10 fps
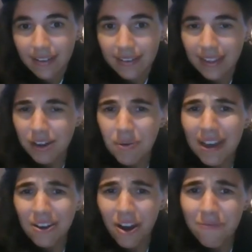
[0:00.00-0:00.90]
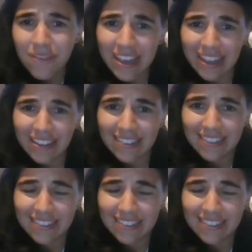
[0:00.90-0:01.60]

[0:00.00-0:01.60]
They're quite obvious.